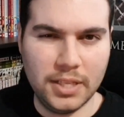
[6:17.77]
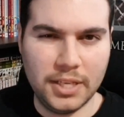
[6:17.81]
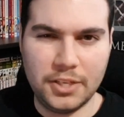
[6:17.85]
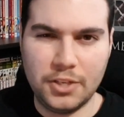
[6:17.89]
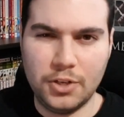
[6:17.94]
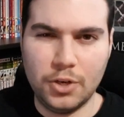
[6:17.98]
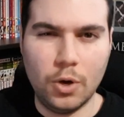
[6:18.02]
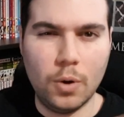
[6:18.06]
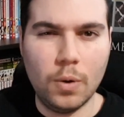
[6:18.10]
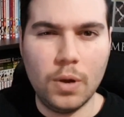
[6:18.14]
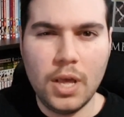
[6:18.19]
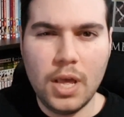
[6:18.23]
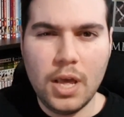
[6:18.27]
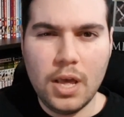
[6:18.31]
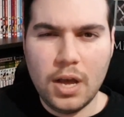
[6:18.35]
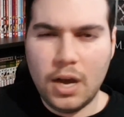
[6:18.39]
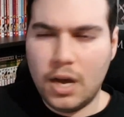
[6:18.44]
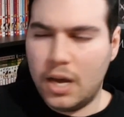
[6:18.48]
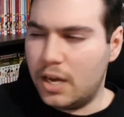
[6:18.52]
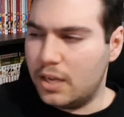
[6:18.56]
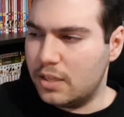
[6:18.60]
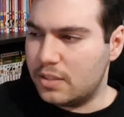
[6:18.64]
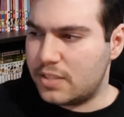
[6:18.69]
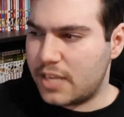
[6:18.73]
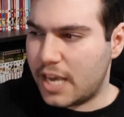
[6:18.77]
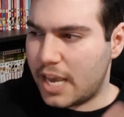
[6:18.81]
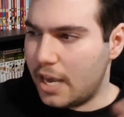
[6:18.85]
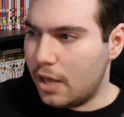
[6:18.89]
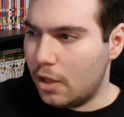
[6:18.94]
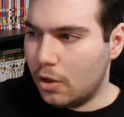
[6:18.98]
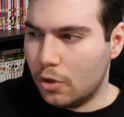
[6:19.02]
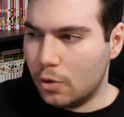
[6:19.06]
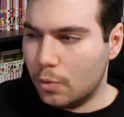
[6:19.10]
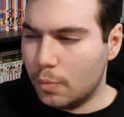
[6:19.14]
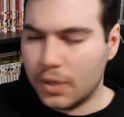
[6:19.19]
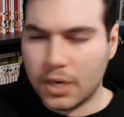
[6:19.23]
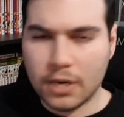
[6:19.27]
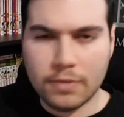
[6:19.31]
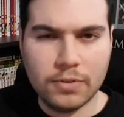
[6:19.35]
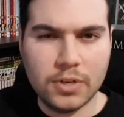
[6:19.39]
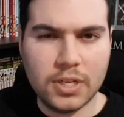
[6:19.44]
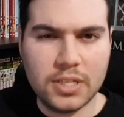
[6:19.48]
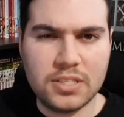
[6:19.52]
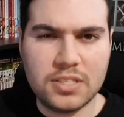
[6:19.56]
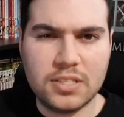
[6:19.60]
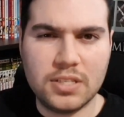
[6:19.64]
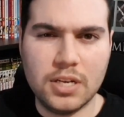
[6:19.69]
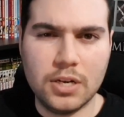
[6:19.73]
like, you know, tail or
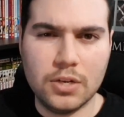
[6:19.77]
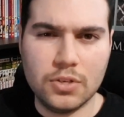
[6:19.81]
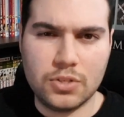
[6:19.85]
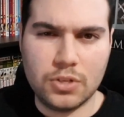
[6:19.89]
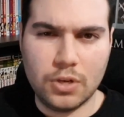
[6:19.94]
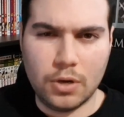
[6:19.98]
whatever it's there.